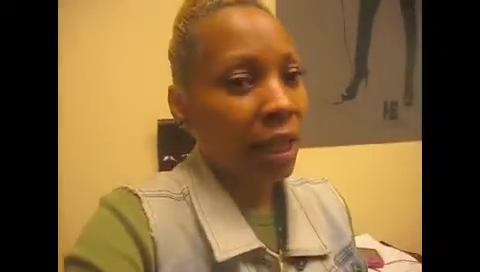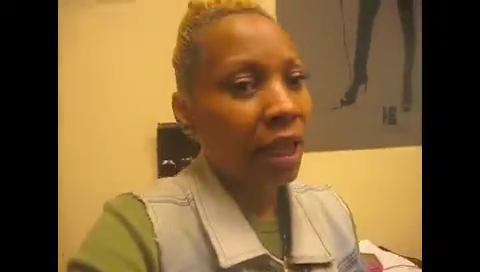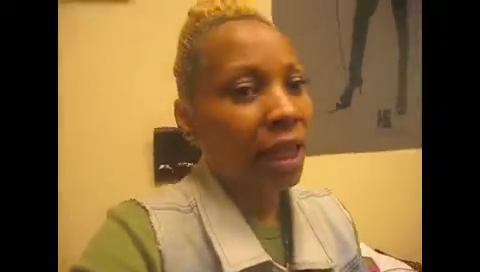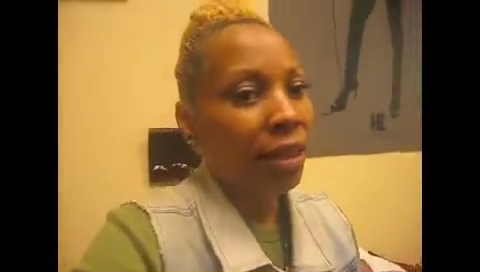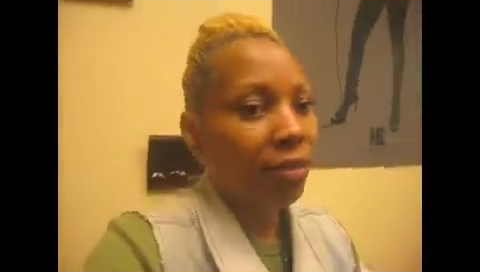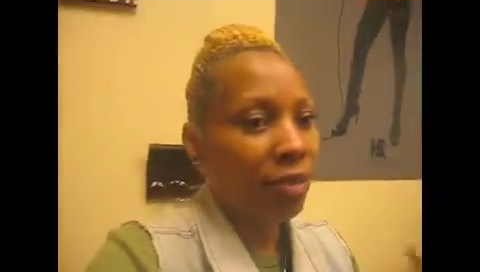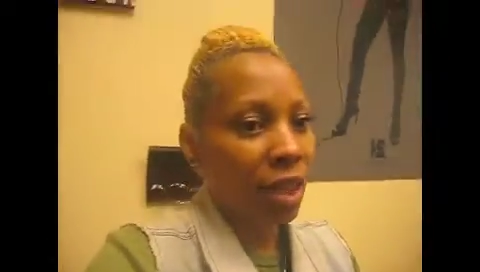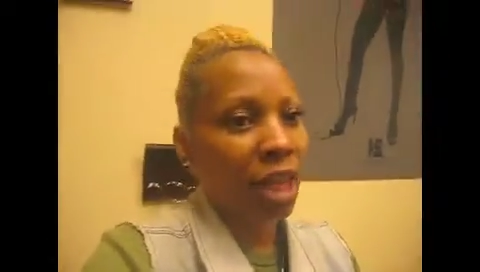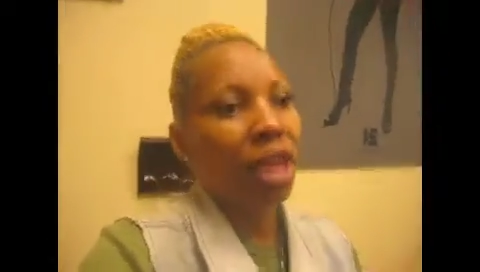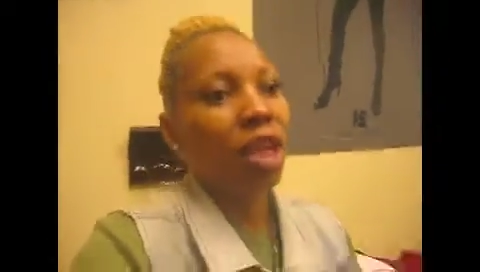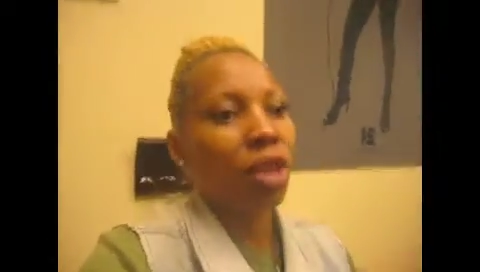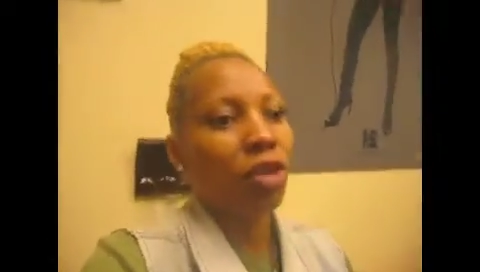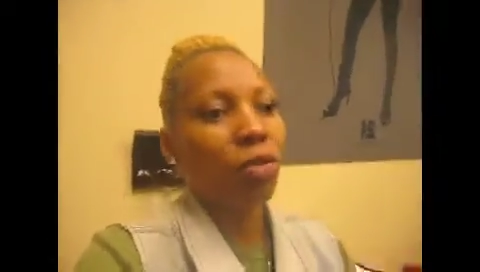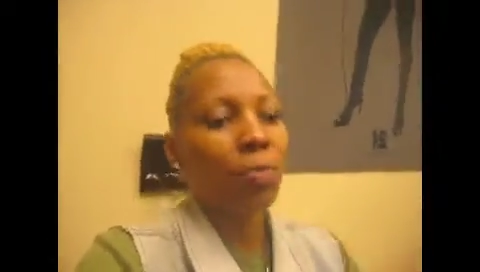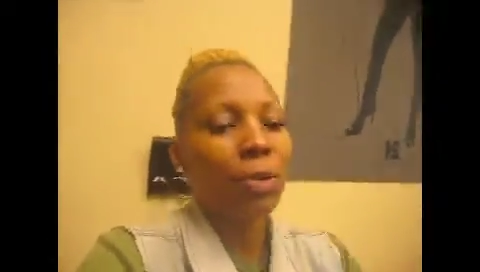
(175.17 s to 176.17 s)
and
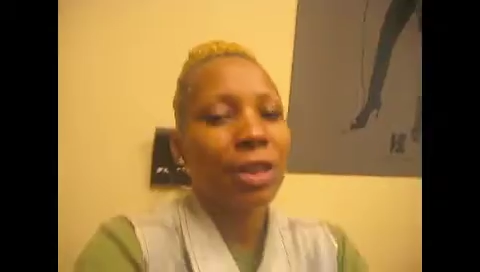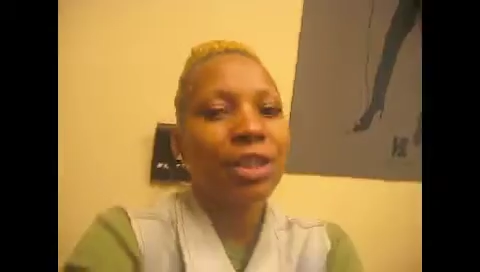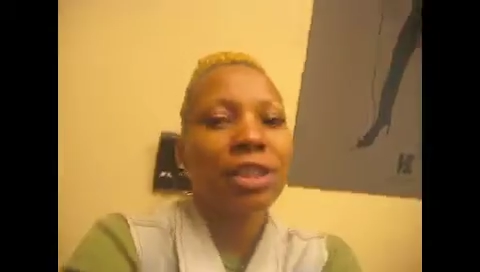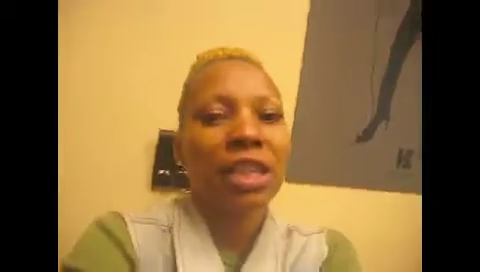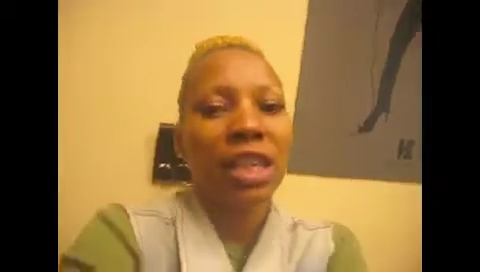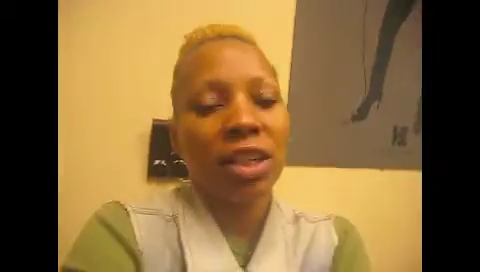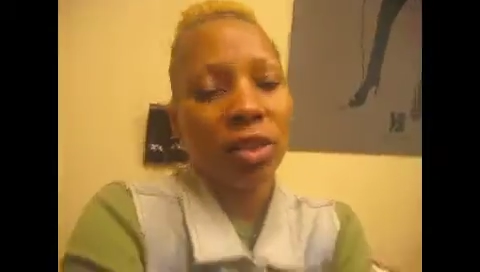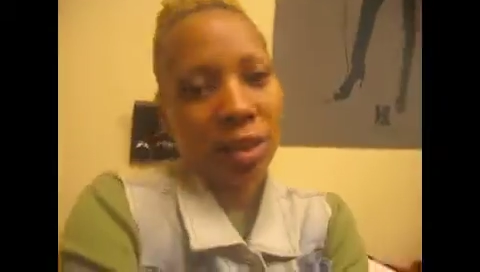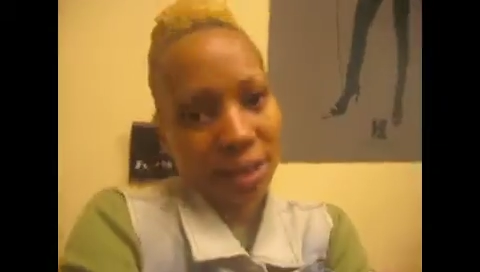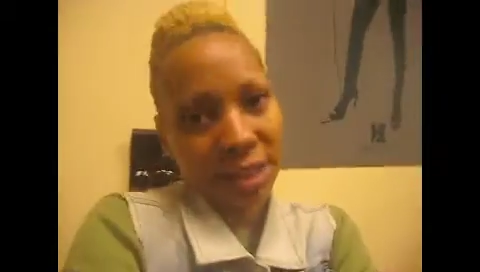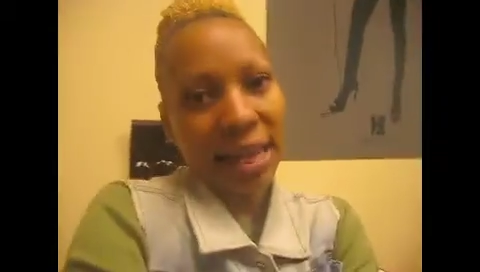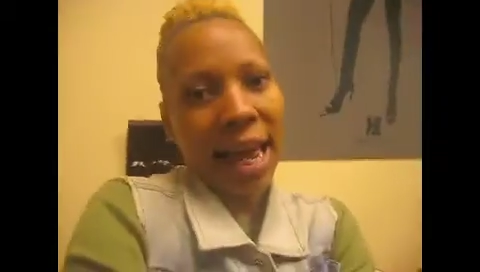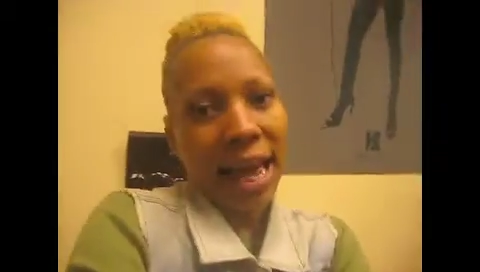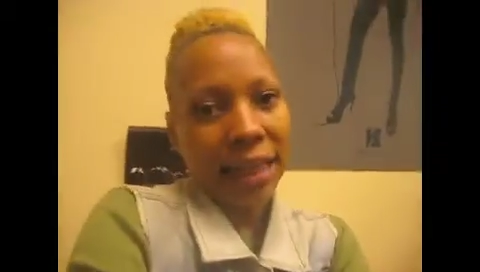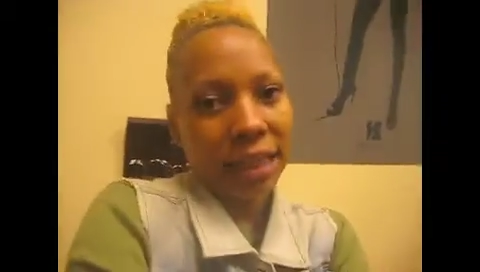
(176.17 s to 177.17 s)
then you proceed on
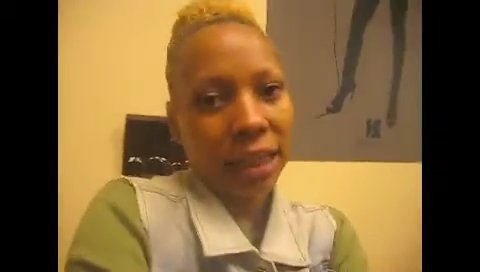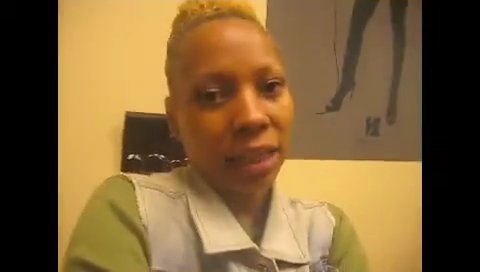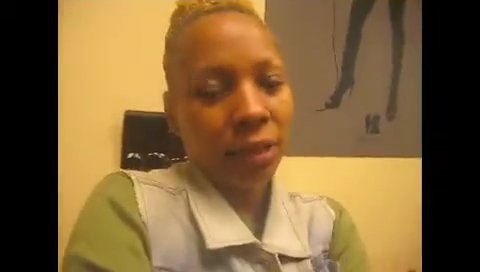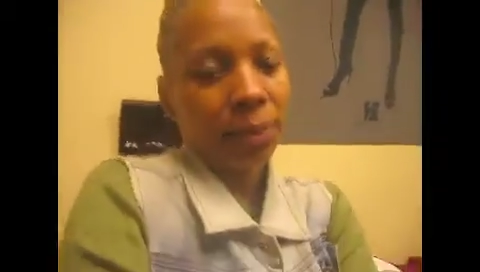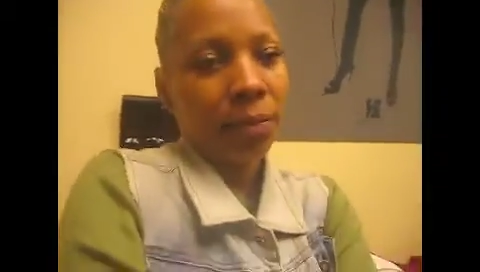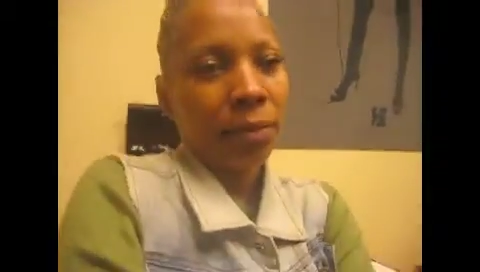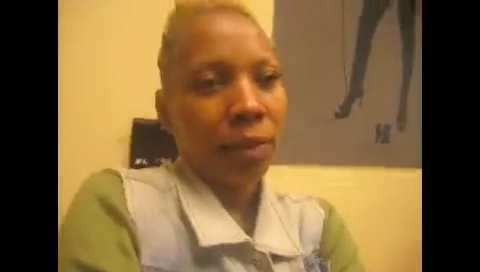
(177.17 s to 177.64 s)
styling.